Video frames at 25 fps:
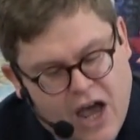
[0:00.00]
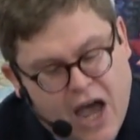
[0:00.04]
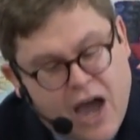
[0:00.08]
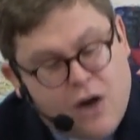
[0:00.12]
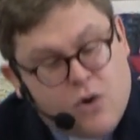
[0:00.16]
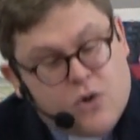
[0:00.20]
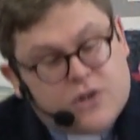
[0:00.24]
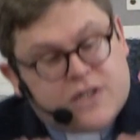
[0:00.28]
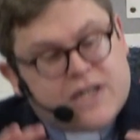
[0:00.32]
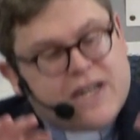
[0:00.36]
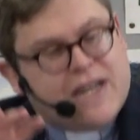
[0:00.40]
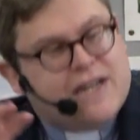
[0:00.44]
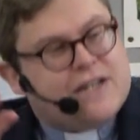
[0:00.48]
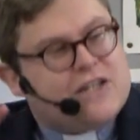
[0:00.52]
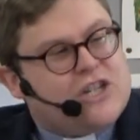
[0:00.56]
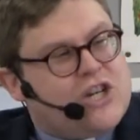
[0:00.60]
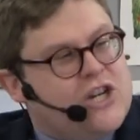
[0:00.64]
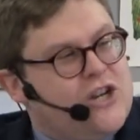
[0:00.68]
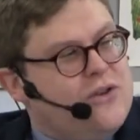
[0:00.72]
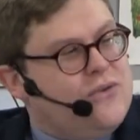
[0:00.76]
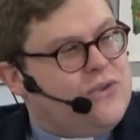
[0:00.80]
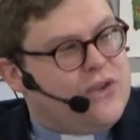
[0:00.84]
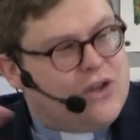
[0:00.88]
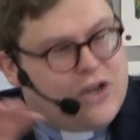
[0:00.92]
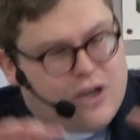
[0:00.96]
out
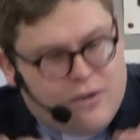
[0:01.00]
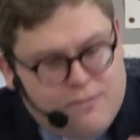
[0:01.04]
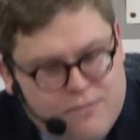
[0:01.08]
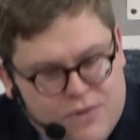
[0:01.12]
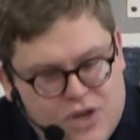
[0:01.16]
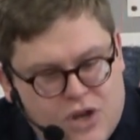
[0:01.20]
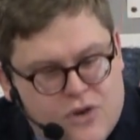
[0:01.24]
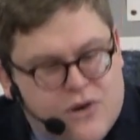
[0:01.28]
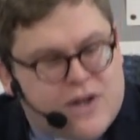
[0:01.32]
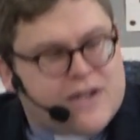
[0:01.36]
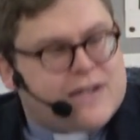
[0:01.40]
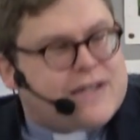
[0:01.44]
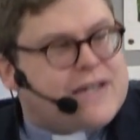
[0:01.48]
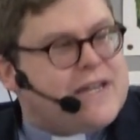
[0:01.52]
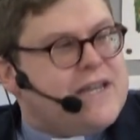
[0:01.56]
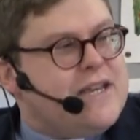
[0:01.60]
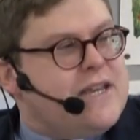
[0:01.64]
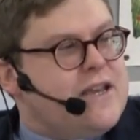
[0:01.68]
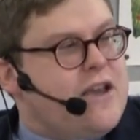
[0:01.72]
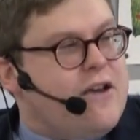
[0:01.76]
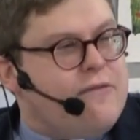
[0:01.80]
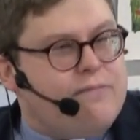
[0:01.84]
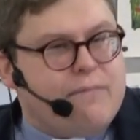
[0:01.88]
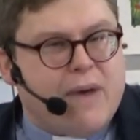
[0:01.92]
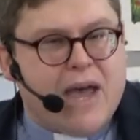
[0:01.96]
into the
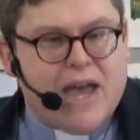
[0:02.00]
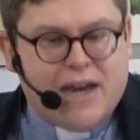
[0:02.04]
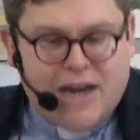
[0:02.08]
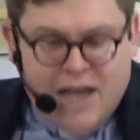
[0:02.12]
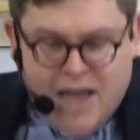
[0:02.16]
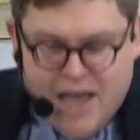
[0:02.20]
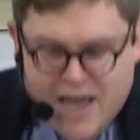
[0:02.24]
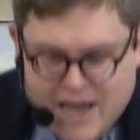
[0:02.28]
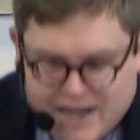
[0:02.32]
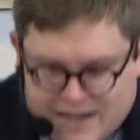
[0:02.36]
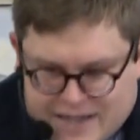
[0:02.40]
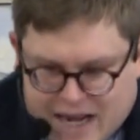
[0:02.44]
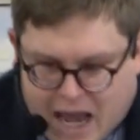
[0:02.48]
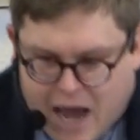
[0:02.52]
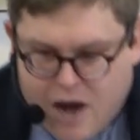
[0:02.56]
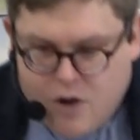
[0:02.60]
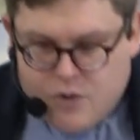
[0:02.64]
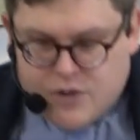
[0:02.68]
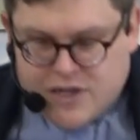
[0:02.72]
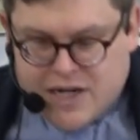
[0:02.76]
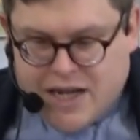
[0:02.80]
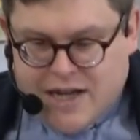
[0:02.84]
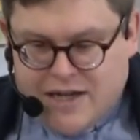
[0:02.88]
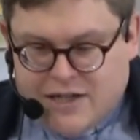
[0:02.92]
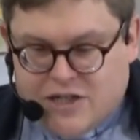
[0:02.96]
community of men and
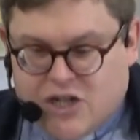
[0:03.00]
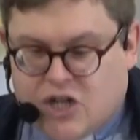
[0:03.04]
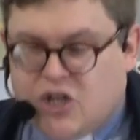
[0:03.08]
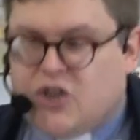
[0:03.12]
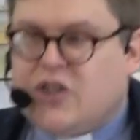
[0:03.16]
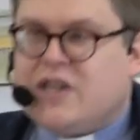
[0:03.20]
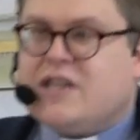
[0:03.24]
out into